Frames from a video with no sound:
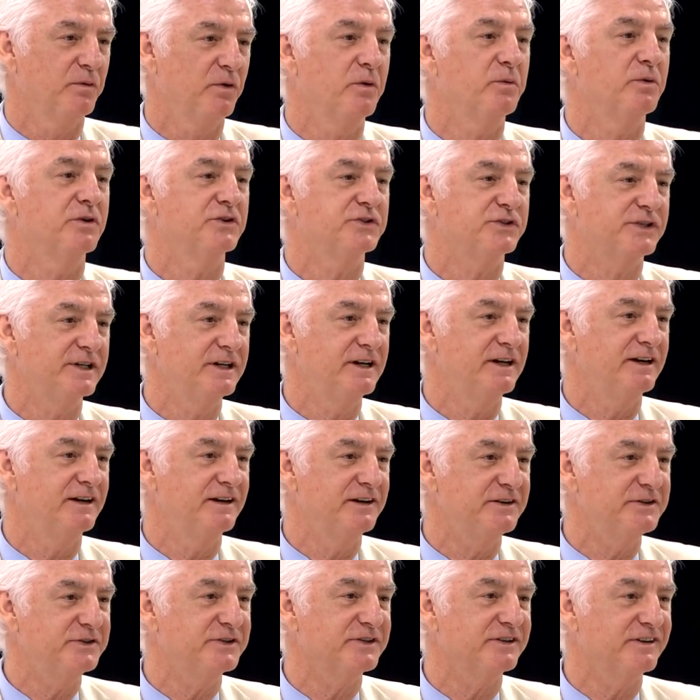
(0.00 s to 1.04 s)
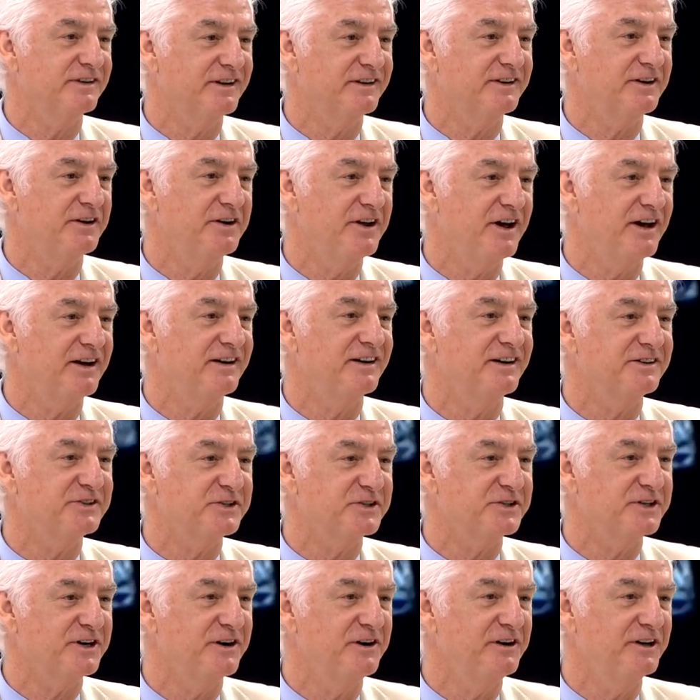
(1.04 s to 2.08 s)
What we're seeing is that they're not
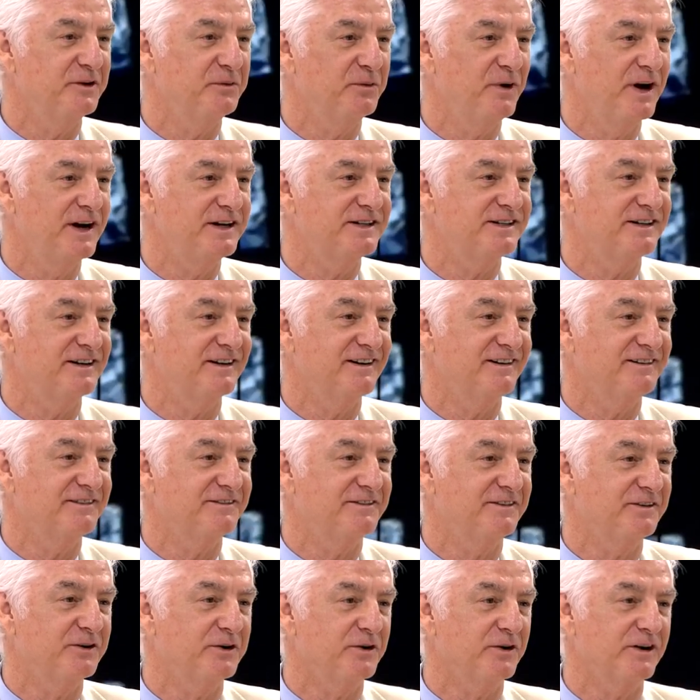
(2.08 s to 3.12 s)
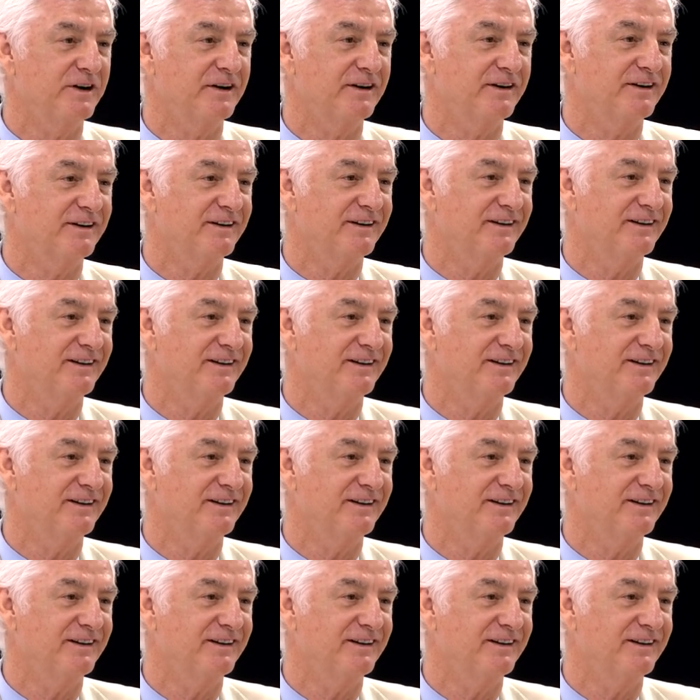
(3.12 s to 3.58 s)
necessarily waiting for